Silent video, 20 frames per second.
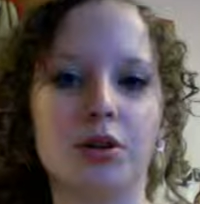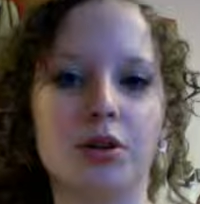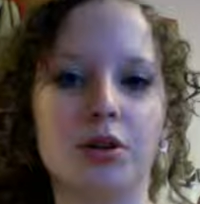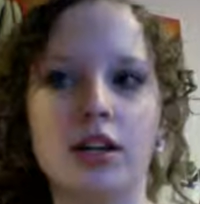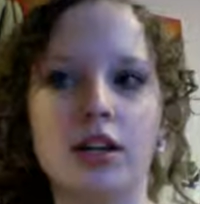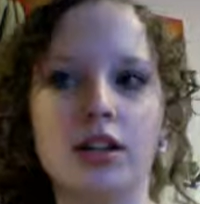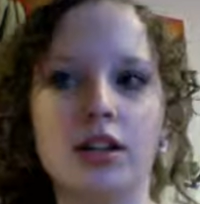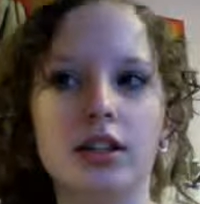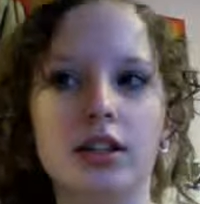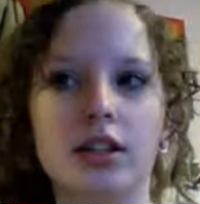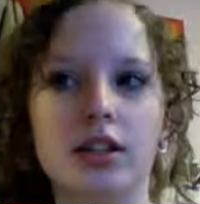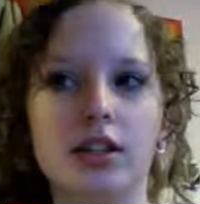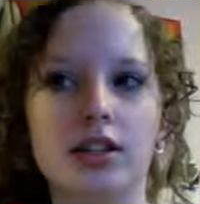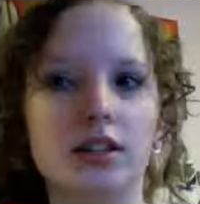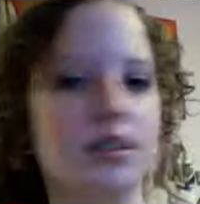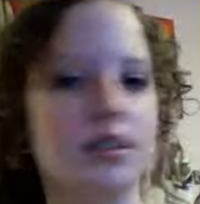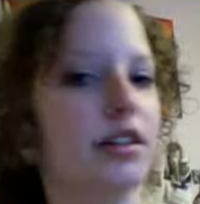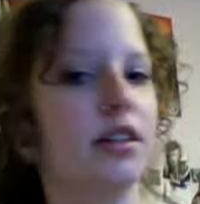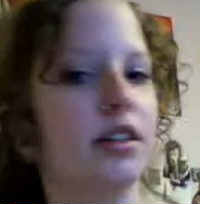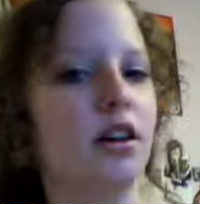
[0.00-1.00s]

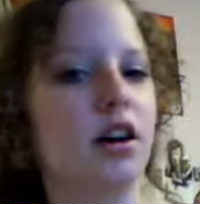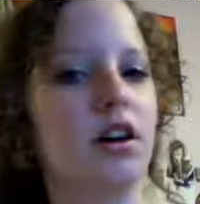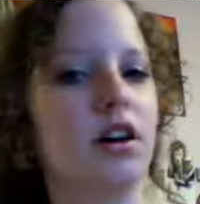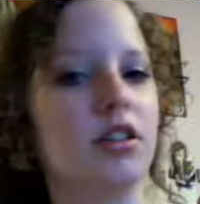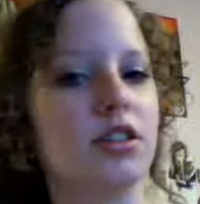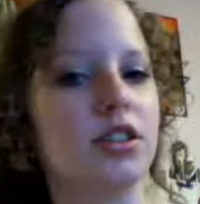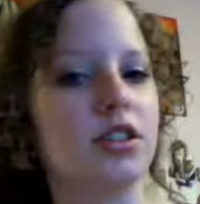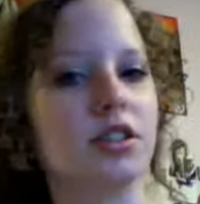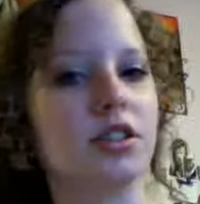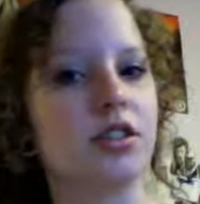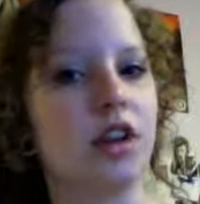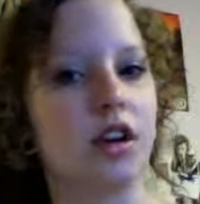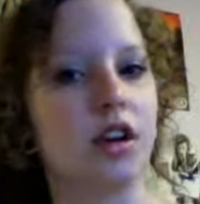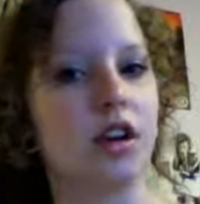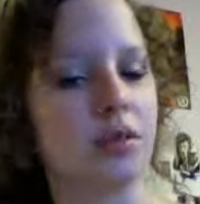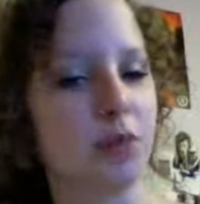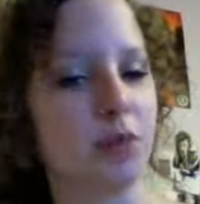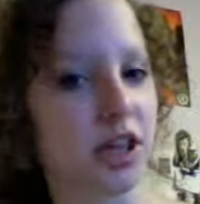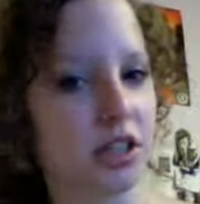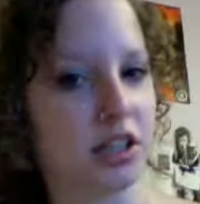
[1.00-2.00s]
it all just knotted
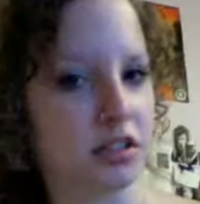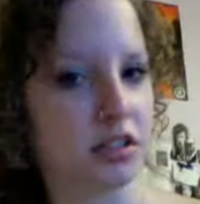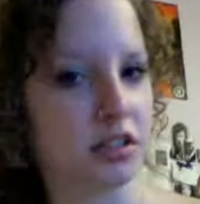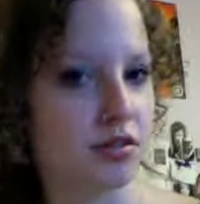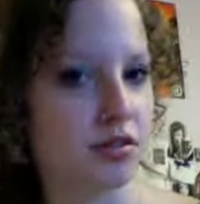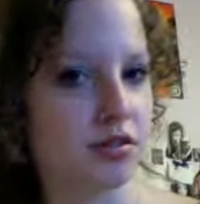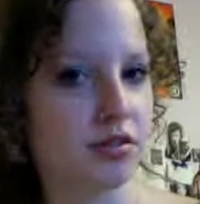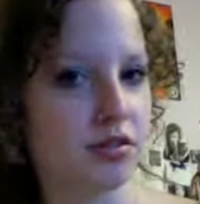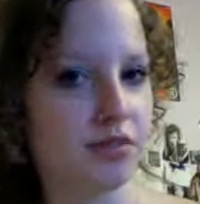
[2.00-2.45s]
by itself.